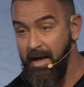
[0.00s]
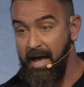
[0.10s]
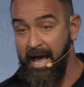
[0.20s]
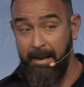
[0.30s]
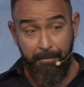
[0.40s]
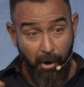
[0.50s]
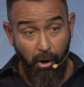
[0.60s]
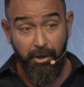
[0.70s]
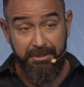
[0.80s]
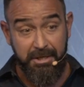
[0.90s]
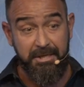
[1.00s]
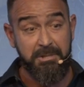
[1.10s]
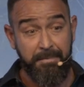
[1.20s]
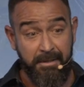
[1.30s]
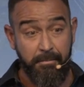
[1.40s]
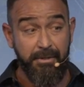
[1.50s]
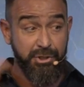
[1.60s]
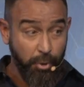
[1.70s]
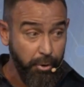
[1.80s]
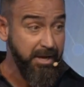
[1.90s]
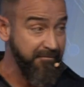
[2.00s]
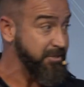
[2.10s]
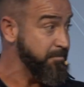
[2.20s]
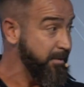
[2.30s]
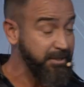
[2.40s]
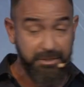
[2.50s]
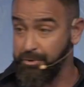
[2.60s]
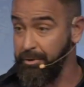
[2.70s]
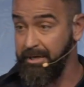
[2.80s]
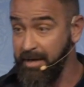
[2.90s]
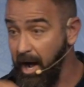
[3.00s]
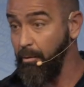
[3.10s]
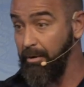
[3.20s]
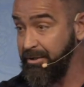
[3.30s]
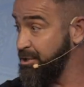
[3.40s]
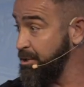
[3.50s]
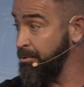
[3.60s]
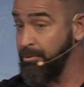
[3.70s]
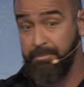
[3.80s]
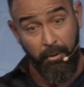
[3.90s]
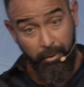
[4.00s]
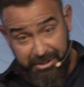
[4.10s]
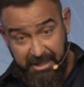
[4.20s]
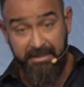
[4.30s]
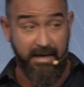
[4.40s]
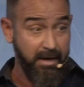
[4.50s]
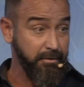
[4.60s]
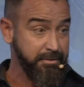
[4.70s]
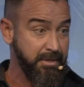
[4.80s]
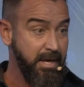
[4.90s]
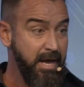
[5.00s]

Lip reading: And Paul is going to spend the majority of his ministry not with Jews, but with Gentiles.